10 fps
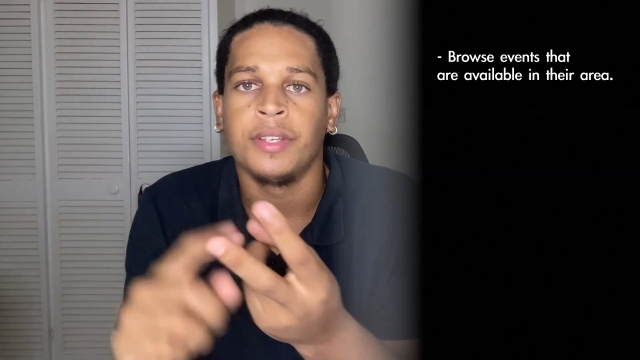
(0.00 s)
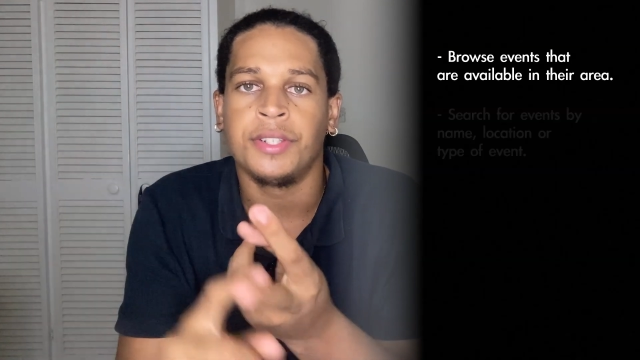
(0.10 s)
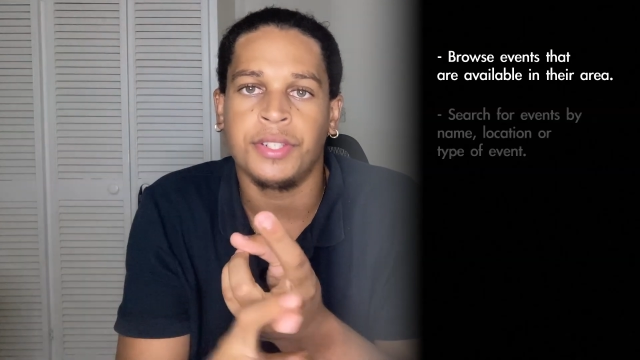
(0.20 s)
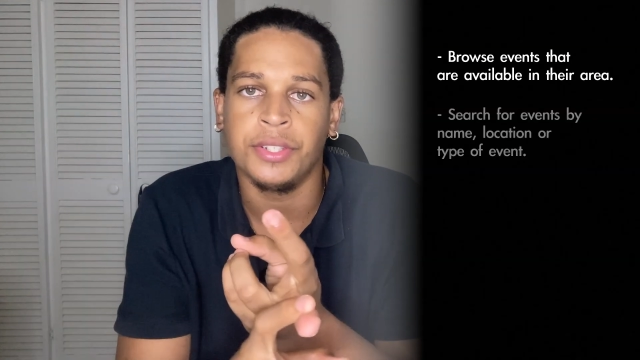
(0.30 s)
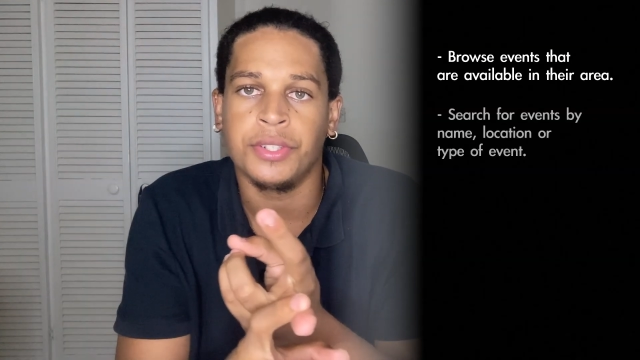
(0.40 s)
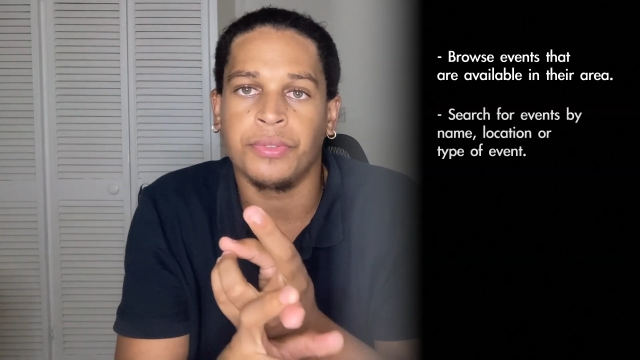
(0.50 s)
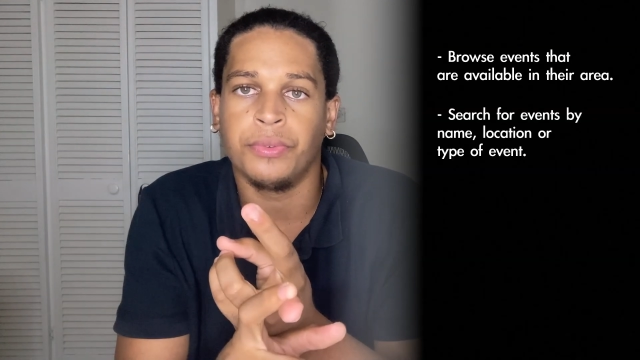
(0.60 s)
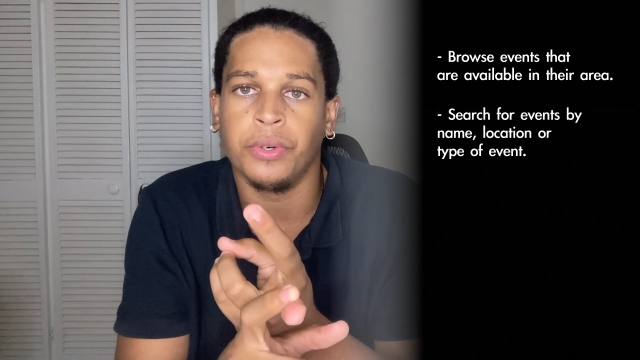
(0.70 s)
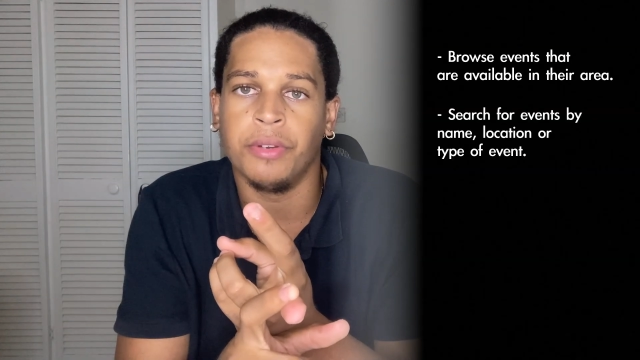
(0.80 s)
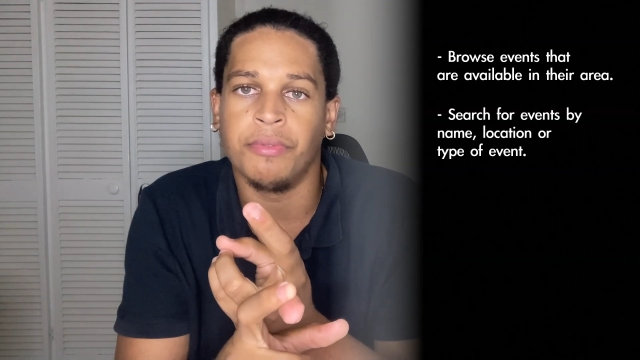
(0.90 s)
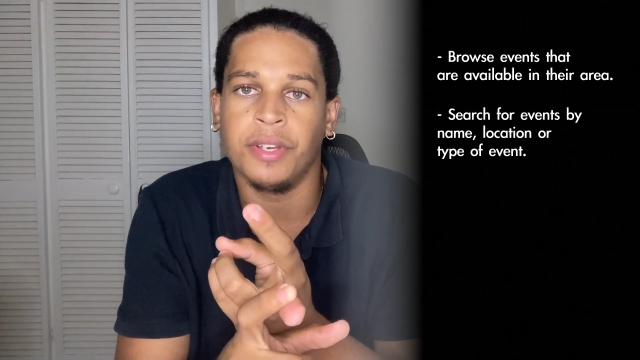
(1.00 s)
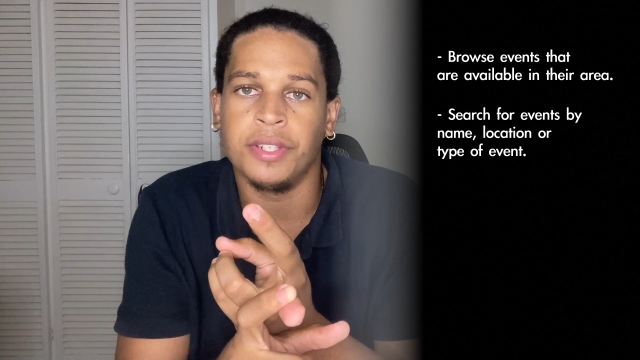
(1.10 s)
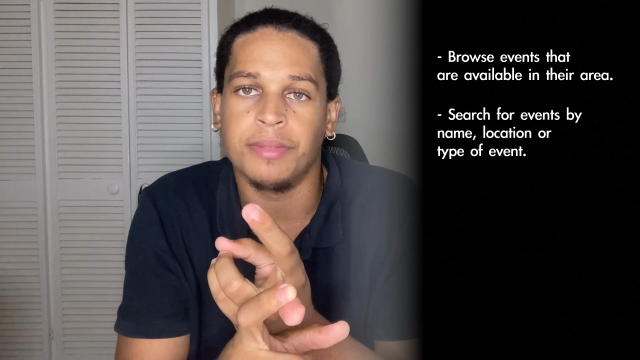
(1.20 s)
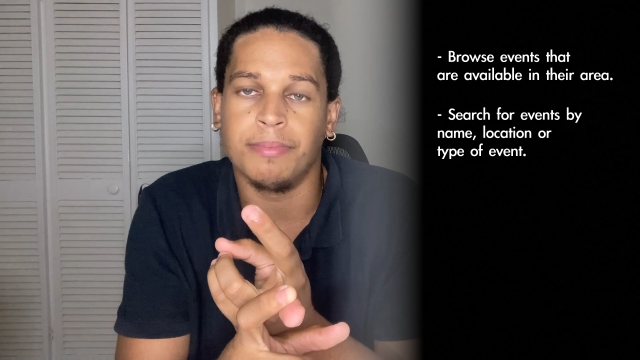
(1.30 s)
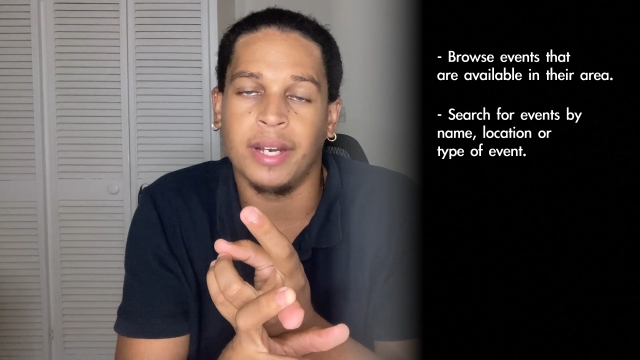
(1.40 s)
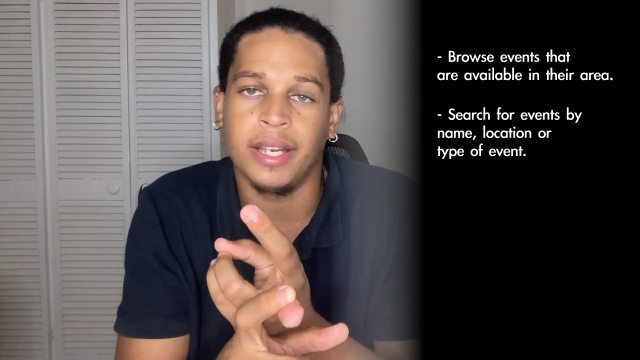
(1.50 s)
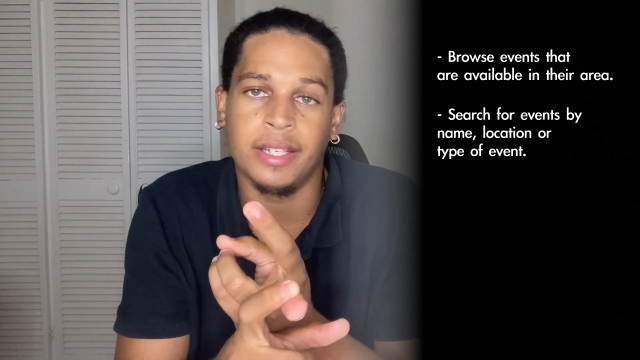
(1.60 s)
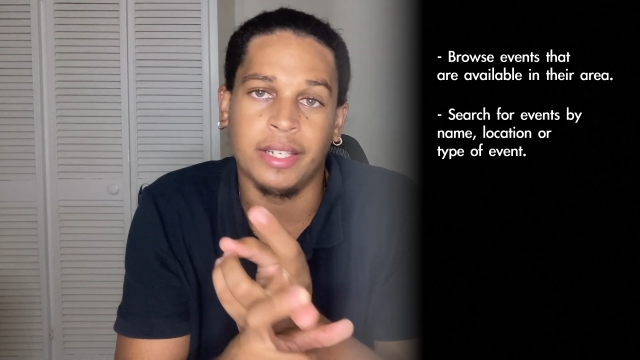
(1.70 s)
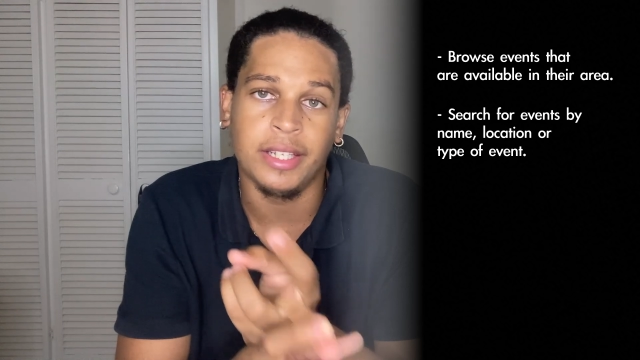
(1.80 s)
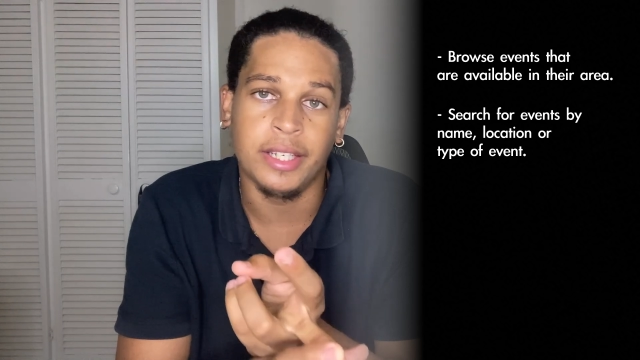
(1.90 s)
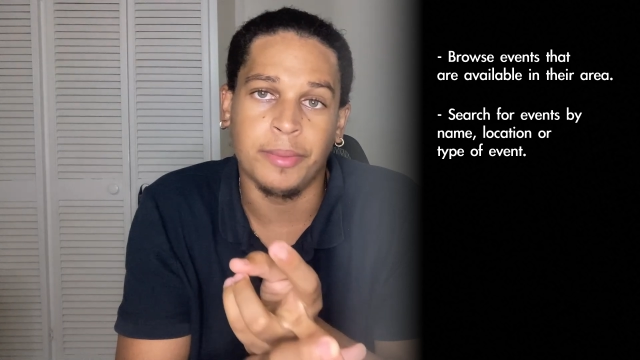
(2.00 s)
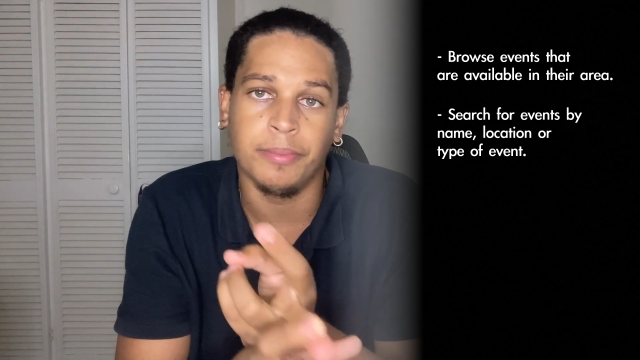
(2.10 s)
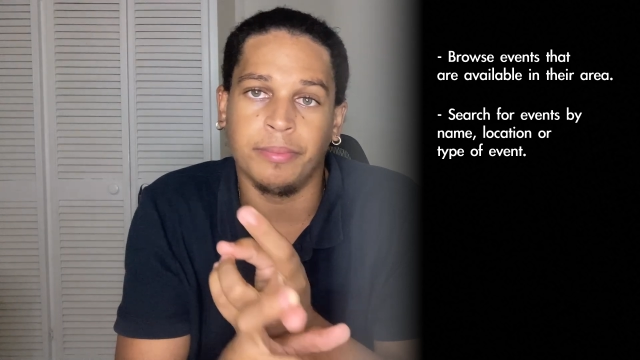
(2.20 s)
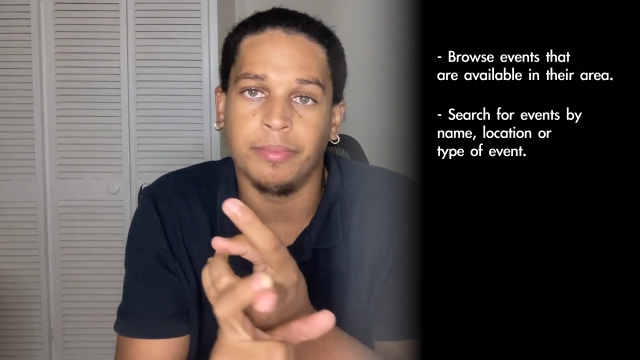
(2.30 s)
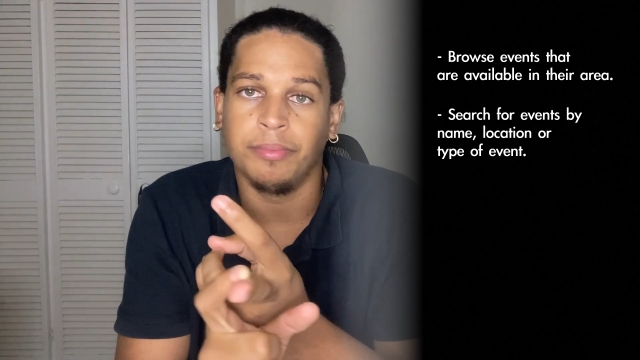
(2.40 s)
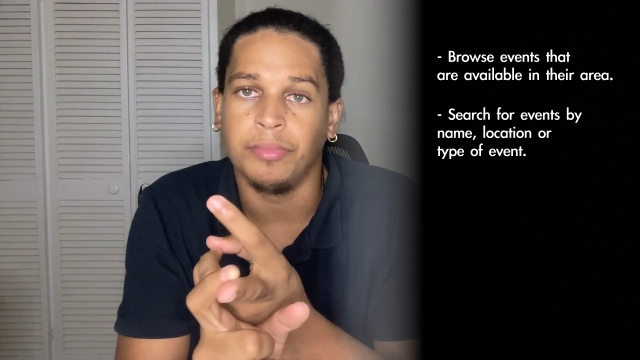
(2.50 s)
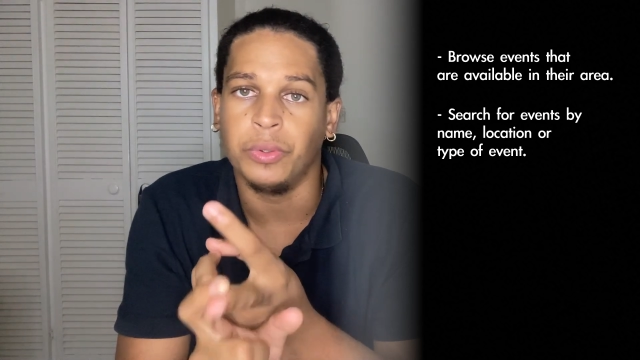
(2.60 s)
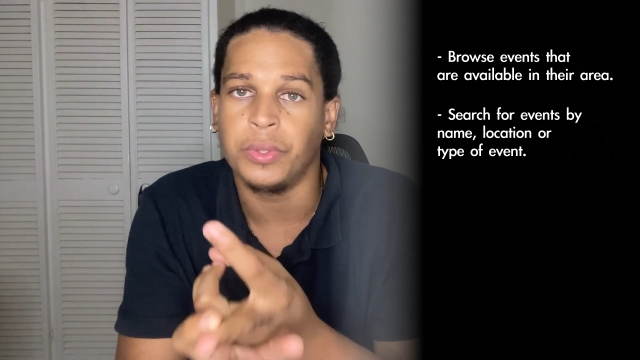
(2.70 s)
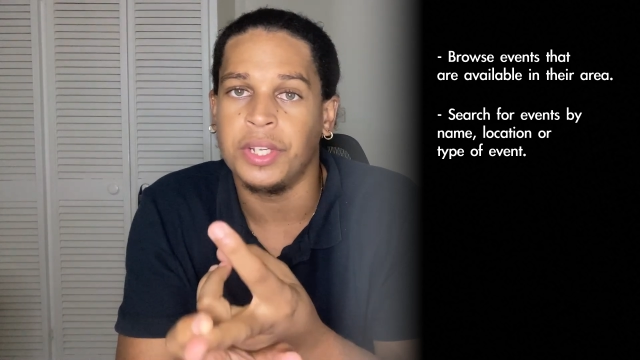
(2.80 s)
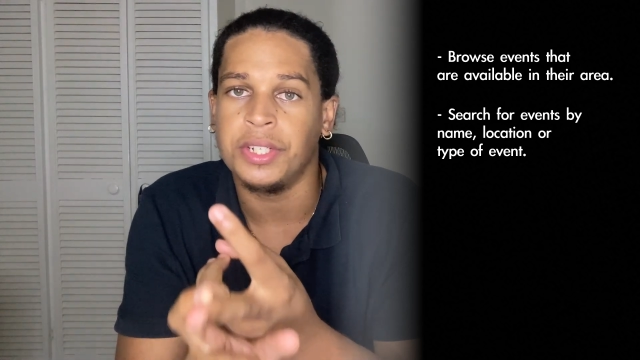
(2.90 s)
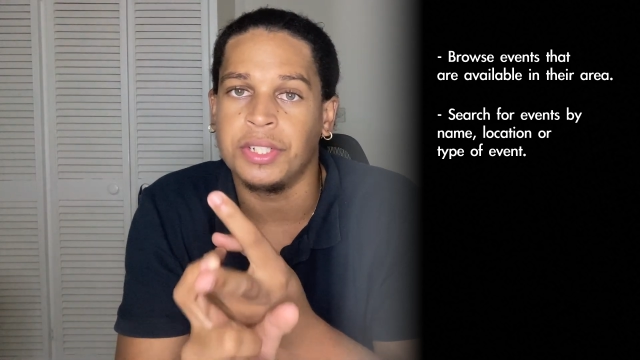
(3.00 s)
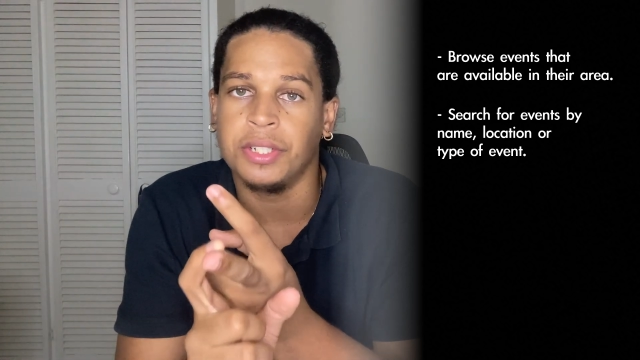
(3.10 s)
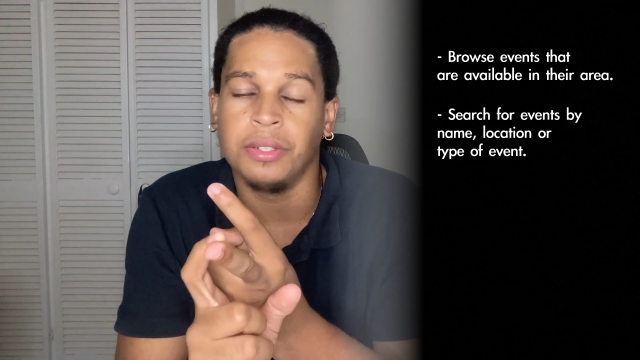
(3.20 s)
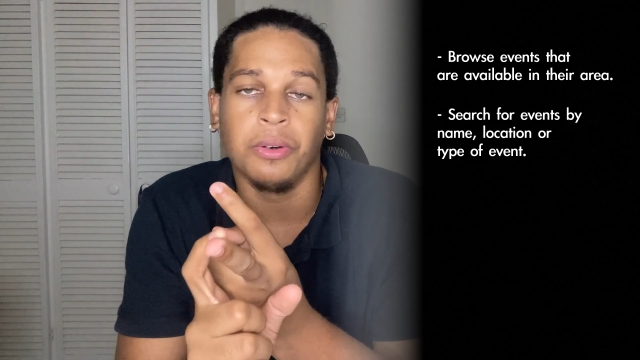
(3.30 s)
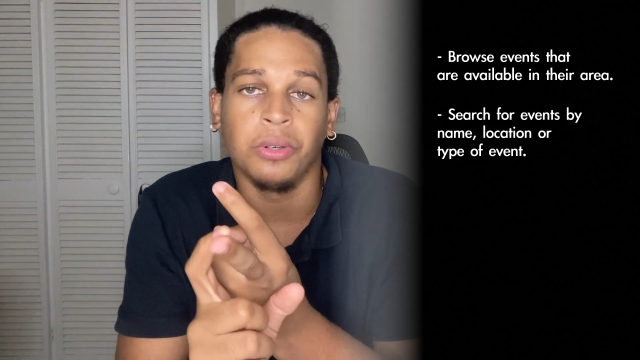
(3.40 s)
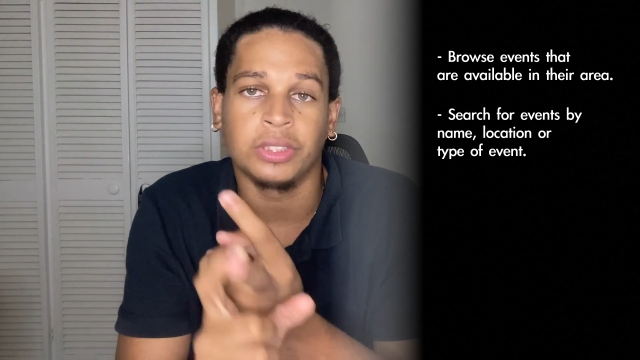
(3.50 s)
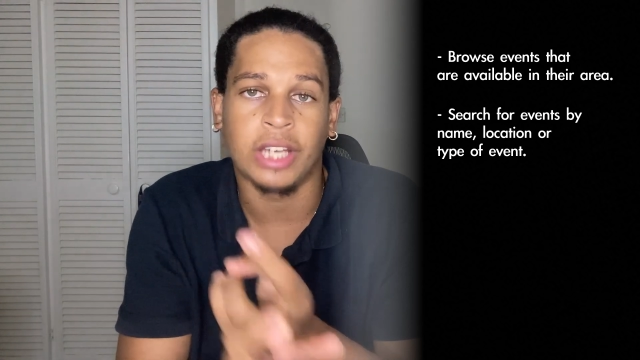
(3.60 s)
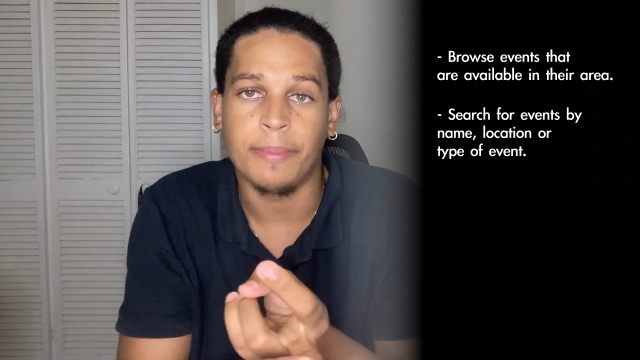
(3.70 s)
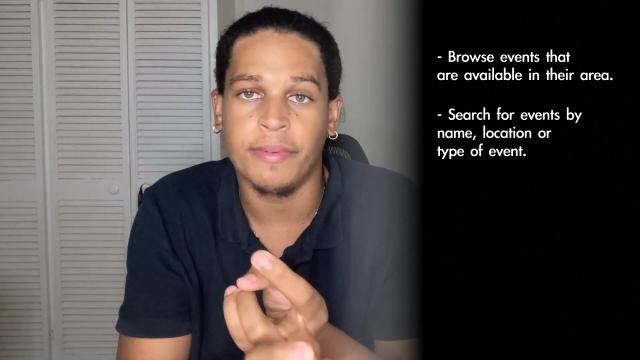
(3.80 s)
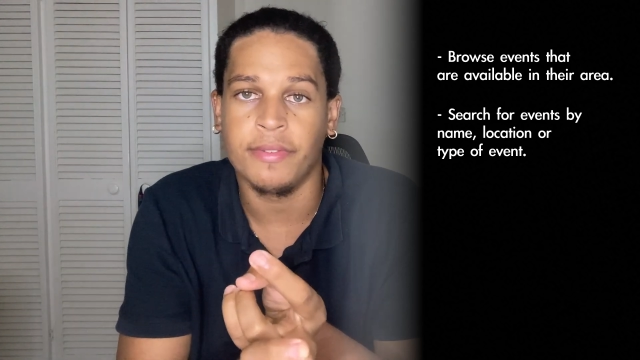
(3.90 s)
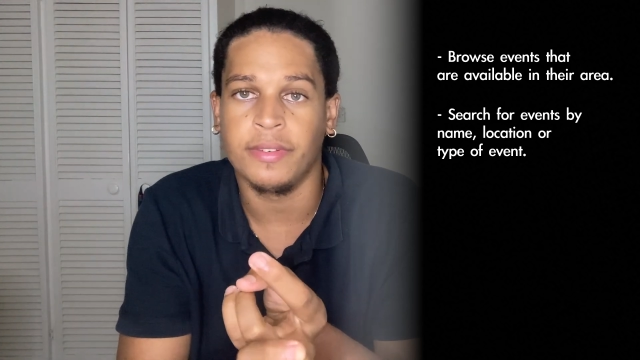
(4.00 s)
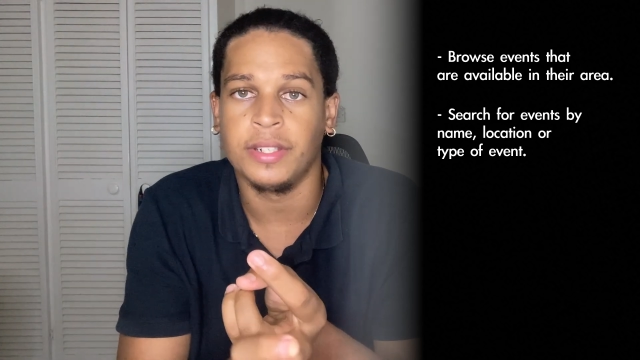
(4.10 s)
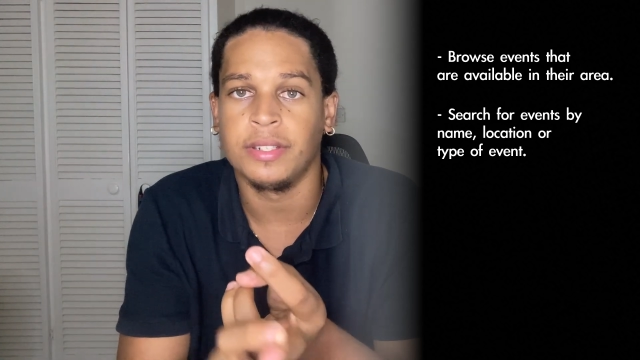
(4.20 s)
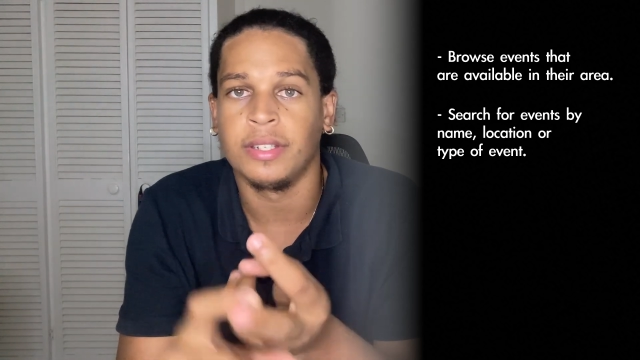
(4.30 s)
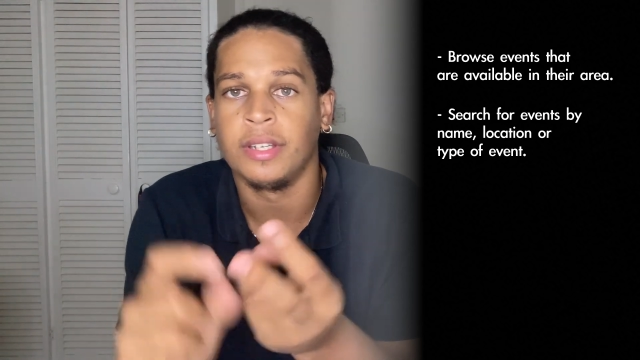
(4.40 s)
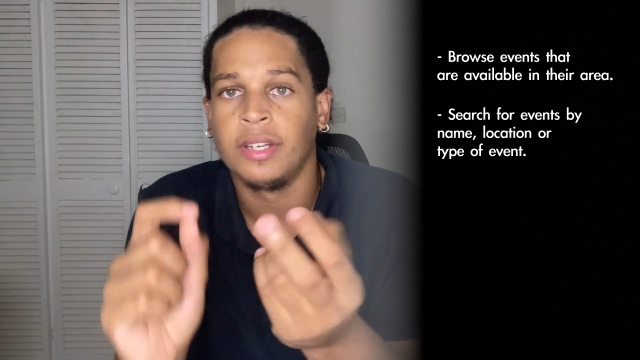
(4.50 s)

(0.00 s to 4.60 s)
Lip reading: search for events by name, location, or type of event,